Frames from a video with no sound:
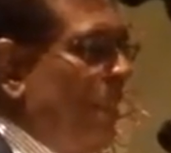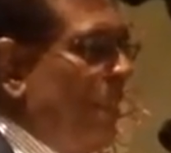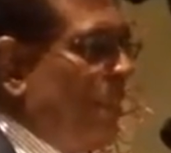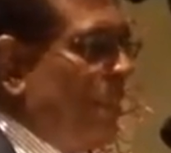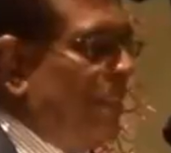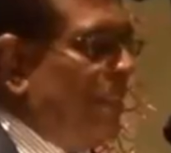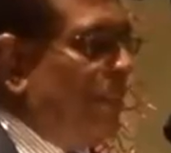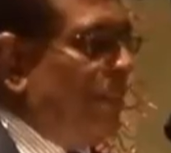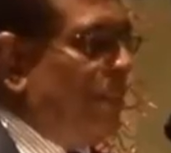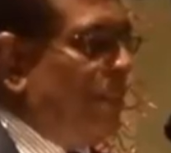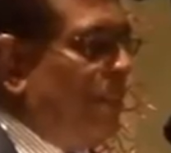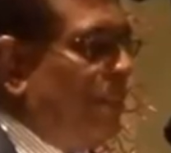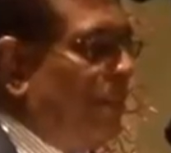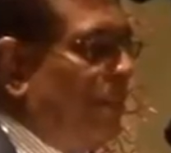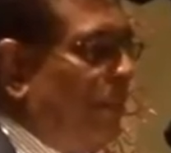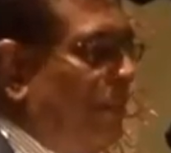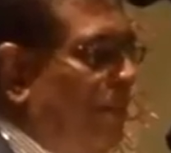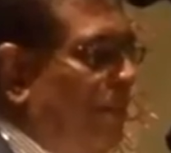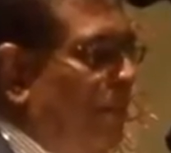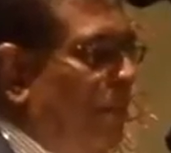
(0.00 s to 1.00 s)
Others have
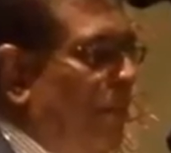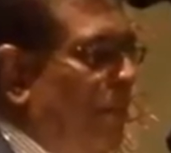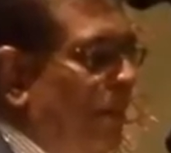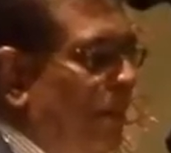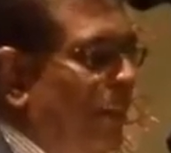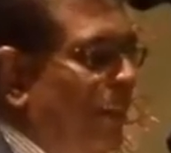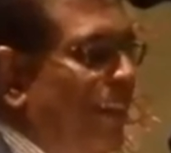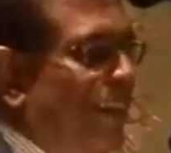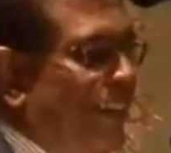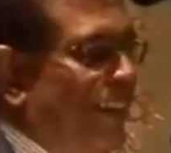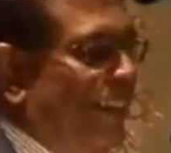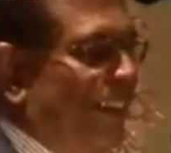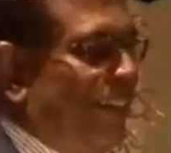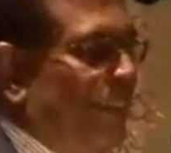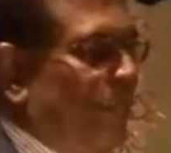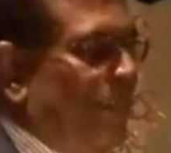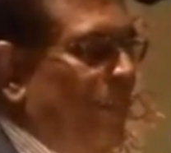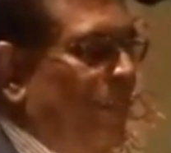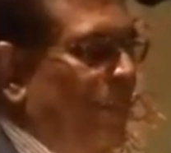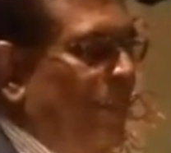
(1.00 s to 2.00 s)
come from Canada
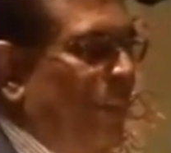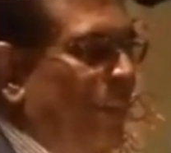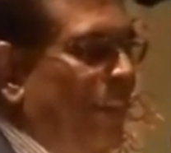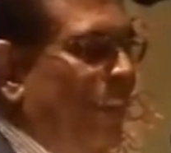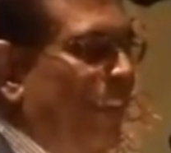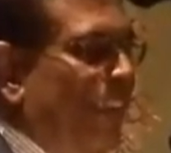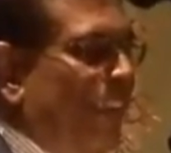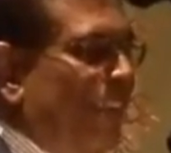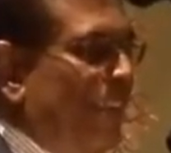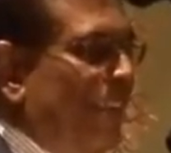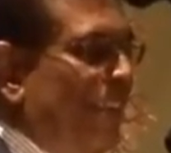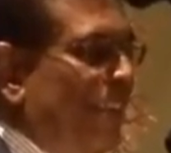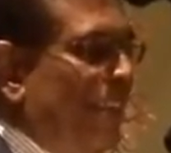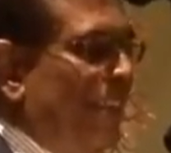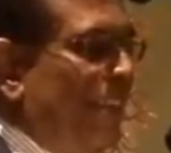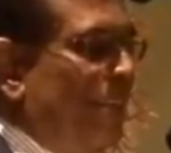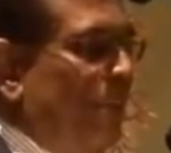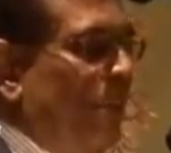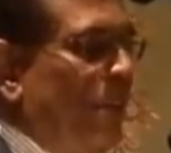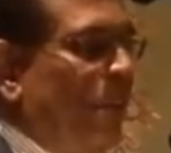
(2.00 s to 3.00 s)
and
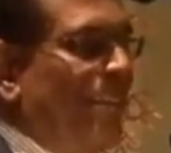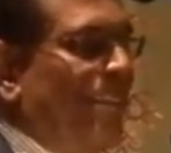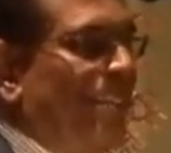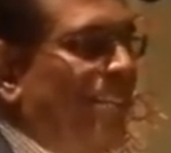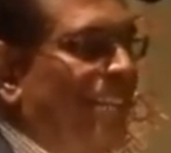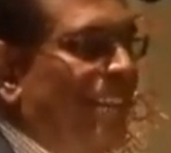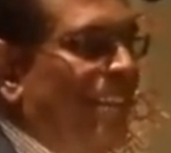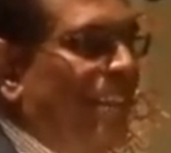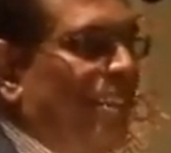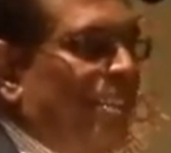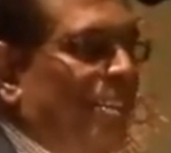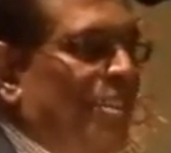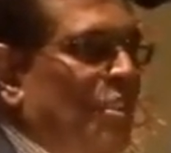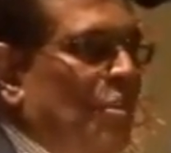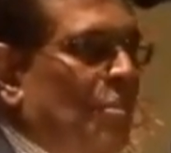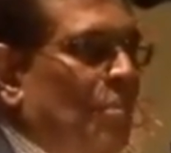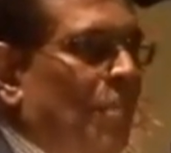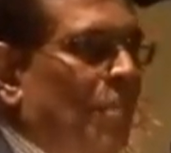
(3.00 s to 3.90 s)
the United States.